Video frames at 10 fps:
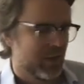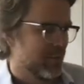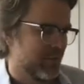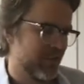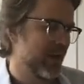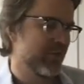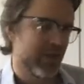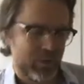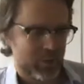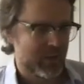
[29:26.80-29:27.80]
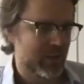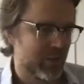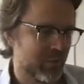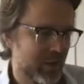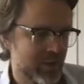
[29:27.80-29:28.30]
Frederick was
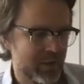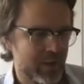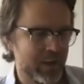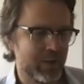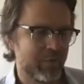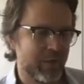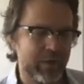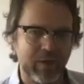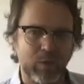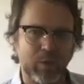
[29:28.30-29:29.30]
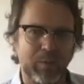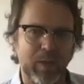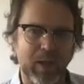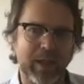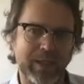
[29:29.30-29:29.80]
convicted, and then Frederick would
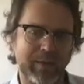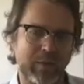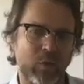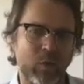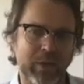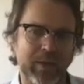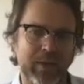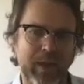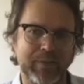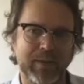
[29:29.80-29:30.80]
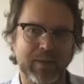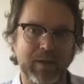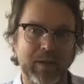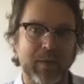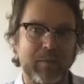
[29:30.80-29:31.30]
apply to the court in Leipzig.
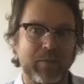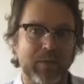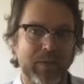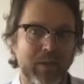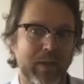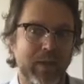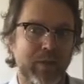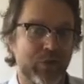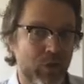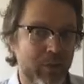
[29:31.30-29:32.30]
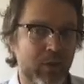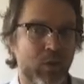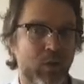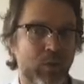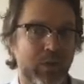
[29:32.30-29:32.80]
The German
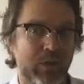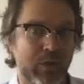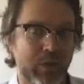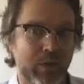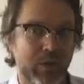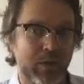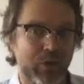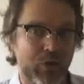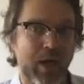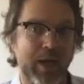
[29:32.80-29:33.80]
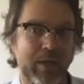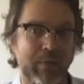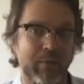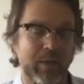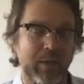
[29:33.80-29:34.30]
court would try
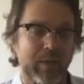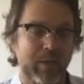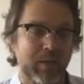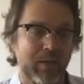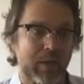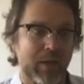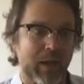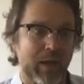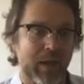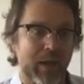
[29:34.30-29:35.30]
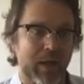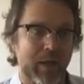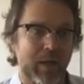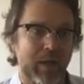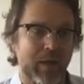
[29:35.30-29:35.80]
him,
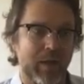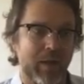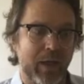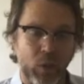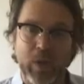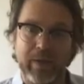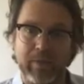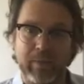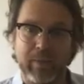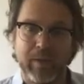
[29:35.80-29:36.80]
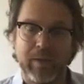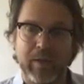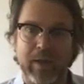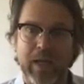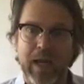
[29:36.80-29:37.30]
acquit him,
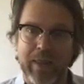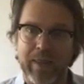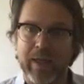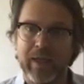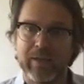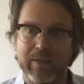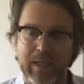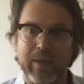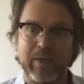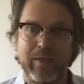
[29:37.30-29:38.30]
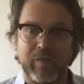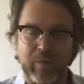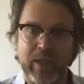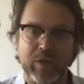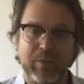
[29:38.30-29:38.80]
and then send the
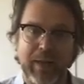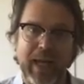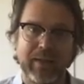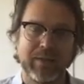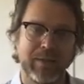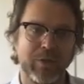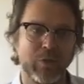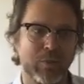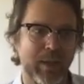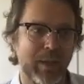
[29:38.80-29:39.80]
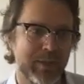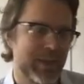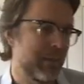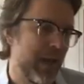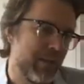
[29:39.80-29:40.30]
information back to the newspaper
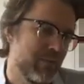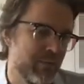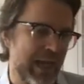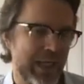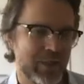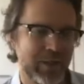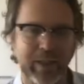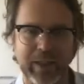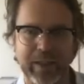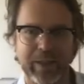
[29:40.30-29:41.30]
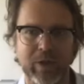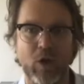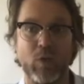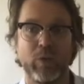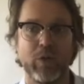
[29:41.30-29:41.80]
saying, actually,
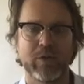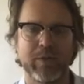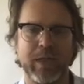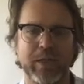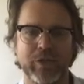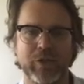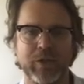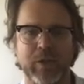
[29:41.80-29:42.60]
no, not so much.